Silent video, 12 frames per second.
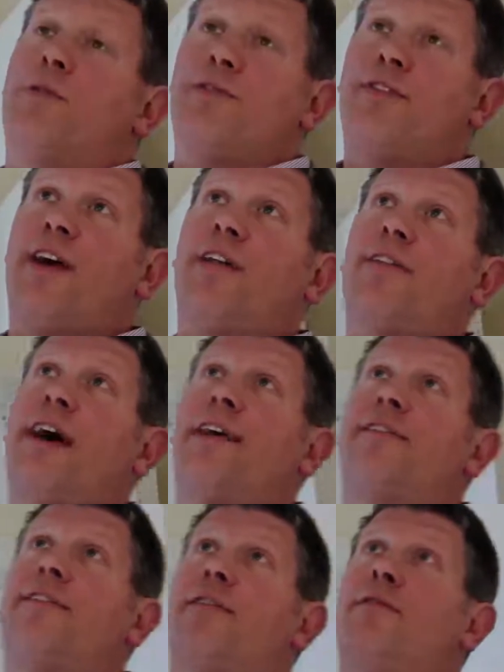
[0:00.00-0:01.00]
can tell
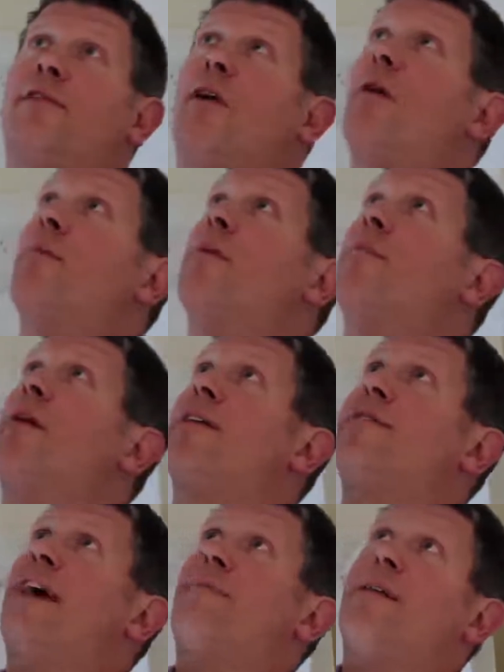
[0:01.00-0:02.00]
that by
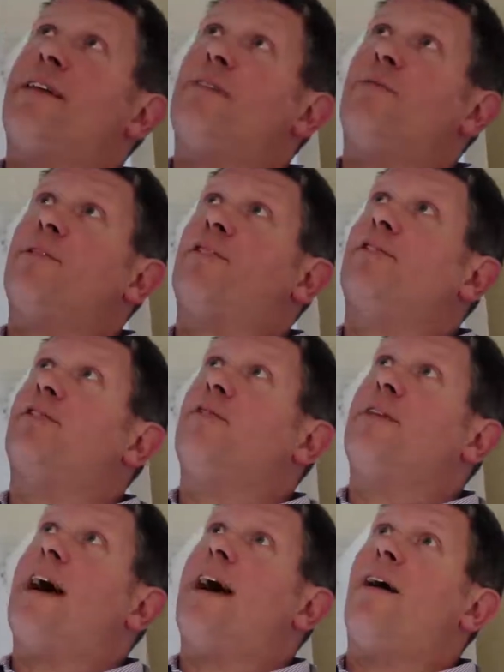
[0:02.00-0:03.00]
tapping, which I'll do
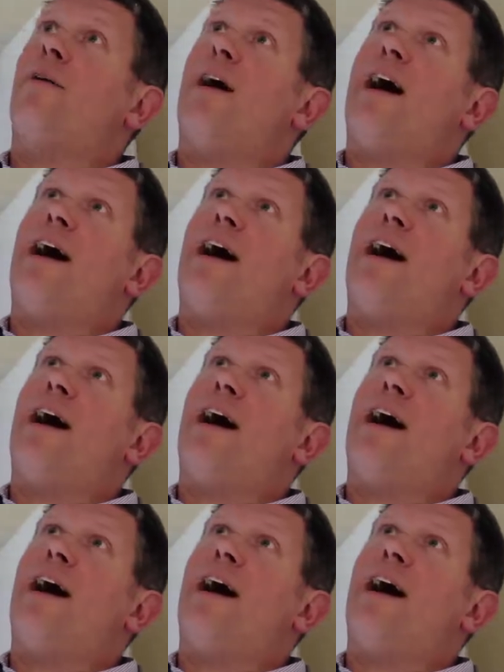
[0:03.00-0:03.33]
now,